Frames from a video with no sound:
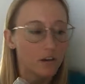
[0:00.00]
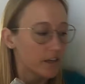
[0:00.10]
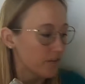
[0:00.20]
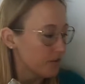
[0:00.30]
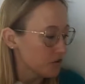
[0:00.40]

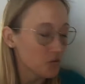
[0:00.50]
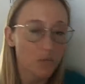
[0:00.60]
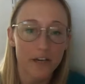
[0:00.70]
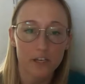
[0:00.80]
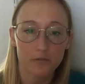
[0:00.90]
if you're just
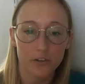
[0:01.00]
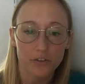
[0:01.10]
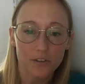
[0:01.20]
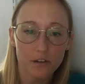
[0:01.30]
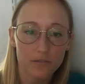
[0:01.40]
buying it for
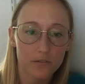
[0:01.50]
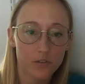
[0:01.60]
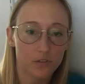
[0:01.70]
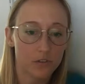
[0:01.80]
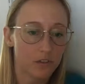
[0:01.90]
yourself,
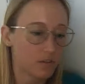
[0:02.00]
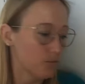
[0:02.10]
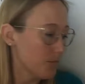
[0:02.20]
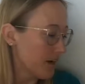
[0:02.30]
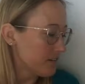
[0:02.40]
you can
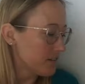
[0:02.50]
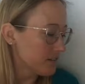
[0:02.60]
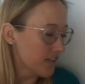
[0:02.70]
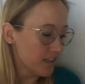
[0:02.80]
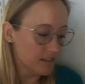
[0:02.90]
buy these
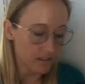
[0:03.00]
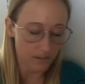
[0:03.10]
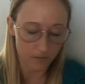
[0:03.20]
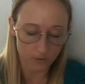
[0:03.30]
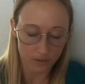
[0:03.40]

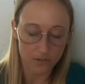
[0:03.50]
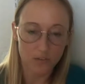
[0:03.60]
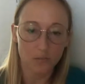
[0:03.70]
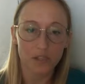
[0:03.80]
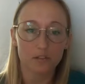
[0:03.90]
cases, or you can
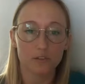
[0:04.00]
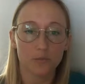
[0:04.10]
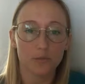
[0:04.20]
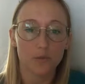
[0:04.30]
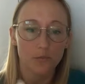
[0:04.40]
spend a little
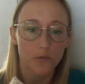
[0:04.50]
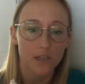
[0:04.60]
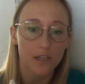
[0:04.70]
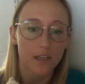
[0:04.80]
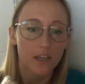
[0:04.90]
bit more
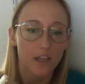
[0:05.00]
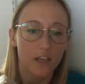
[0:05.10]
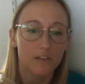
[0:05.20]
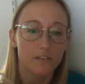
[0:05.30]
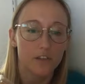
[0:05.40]
money
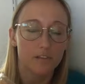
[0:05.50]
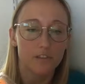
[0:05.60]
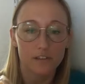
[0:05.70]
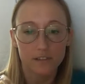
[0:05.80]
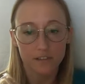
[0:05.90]
if you're
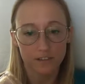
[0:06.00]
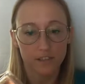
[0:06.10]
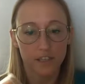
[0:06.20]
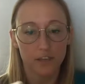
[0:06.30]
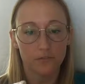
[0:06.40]
giving this as a
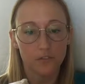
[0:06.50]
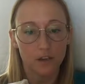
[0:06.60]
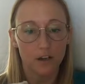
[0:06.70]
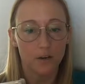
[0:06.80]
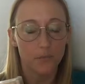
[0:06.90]
gift
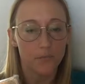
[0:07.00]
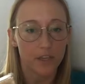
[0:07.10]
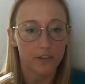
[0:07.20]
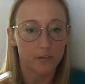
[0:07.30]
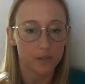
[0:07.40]

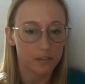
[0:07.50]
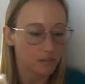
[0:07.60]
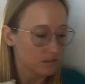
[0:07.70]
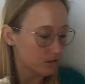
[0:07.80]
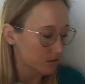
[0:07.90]
and you want it
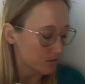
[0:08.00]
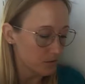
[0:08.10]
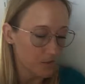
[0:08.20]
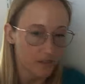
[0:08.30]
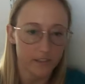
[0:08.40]
to look a
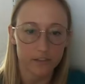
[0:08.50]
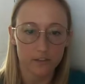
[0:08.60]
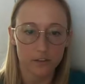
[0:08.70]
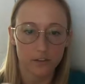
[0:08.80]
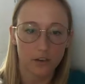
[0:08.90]
little bit
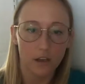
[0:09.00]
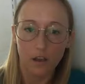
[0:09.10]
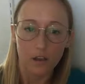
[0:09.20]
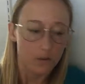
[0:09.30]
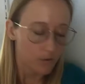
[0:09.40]
nicer.
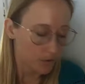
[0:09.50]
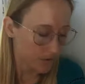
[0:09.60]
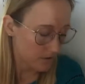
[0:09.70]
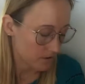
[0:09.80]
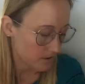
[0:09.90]

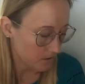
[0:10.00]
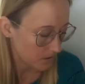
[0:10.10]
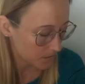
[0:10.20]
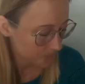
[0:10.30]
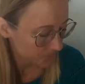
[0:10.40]
Or
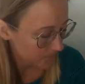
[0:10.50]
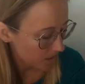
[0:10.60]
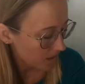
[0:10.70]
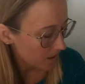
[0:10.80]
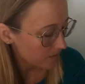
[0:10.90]

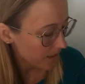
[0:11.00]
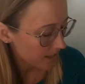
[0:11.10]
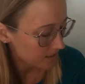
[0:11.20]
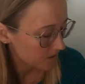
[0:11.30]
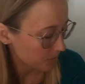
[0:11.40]
I've
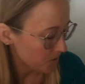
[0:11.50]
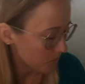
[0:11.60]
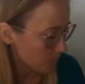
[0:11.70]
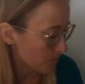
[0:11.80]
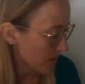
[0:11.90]
had some
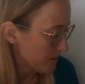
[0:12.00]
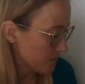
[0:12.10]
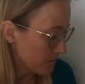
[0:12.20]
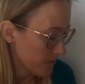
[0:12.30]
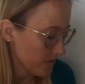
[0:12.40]
people buy them
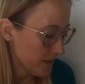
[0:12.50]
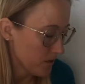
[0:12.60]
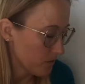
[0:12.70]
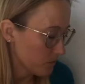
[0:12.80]
for like